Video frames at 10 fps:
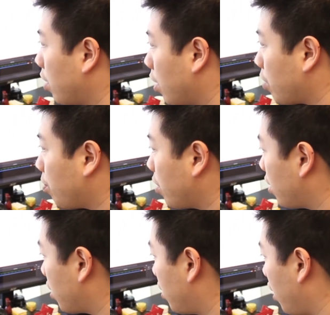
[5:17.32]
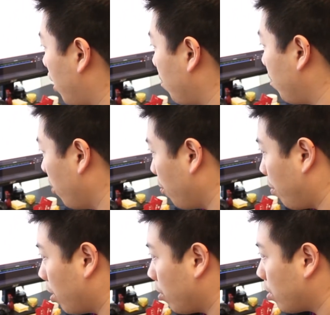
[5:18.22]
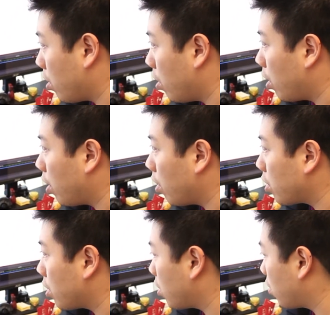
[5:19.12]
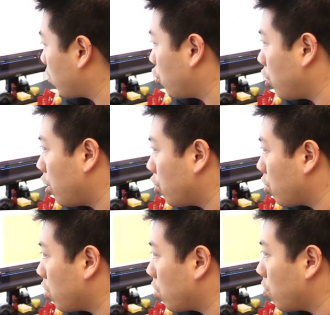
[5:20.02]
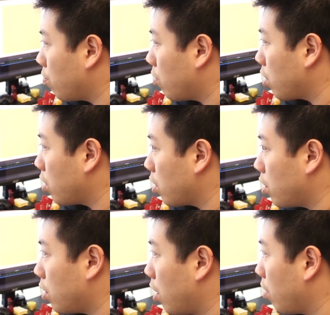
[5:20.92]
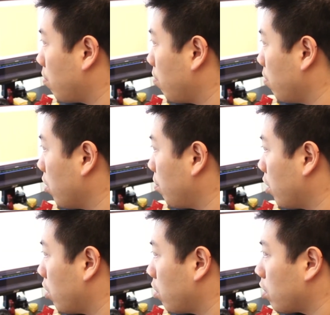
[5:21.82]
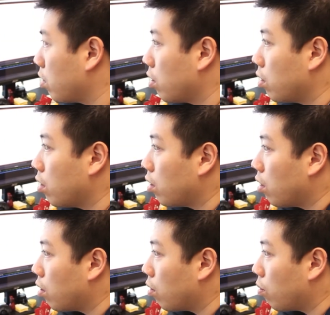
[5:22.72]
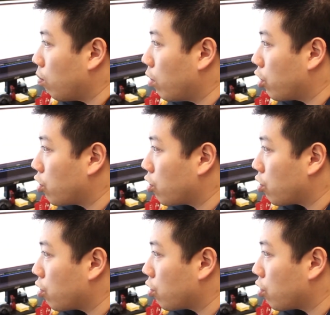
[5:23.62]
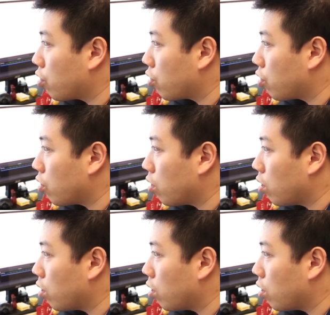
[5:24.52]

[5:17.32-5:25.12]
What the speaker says: That's 168 millimeters. I need to change this to 168 millimeters, which